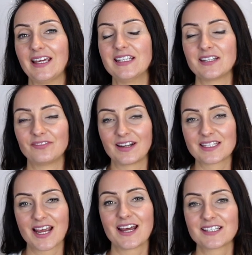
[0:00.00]
is a
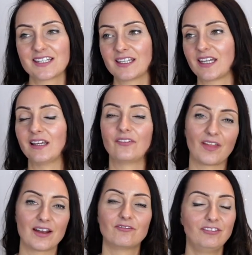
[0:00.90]
fantastic gift
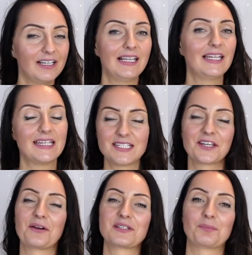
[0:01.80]
that really isn't
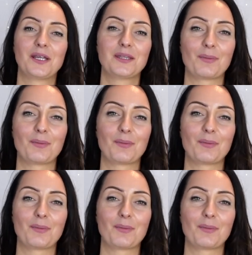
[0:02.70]
going to break the